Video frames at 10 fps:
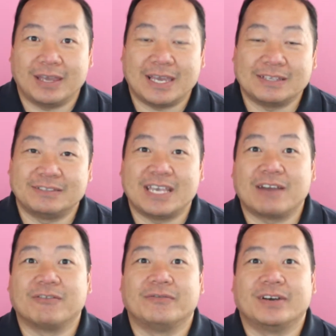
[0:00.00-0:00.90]
and
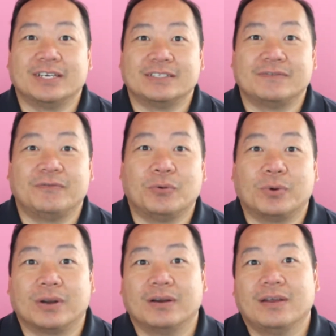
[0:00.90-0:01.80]
sacrifice
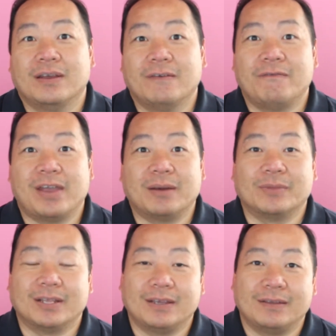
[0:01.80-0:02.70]
for
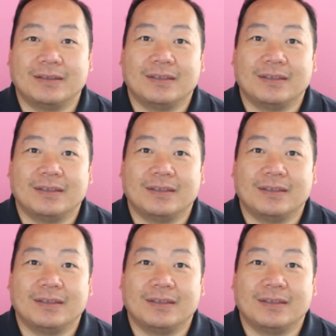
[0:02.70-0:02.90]
family.